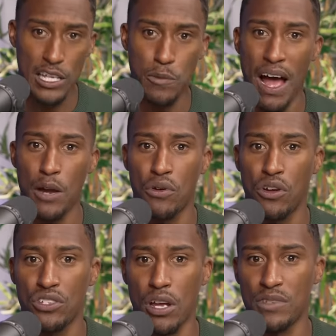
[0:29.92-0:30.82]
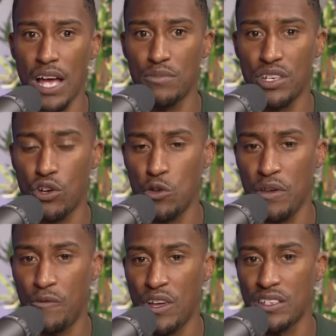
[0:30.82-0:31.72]
And it's mad because sometimes it could
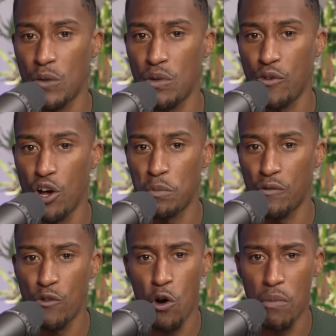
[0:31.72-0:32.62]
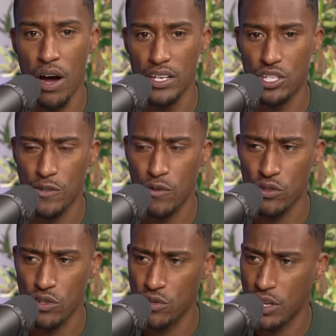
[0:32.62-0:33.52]
be things that we've heard before, but it just
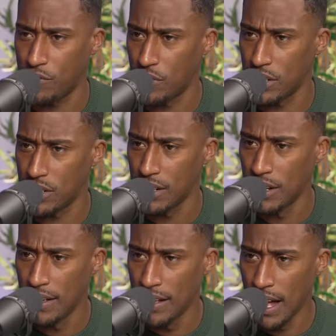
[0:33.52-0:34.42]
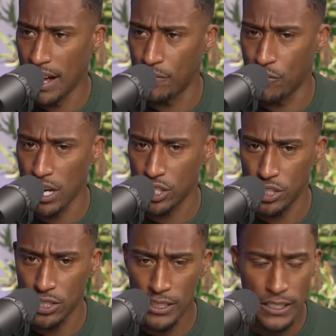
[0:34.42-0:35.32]
felt so different. And, yeah, yeah, yeah. and
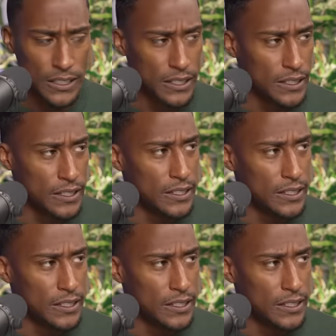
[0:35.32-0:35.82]
fresh. is our show.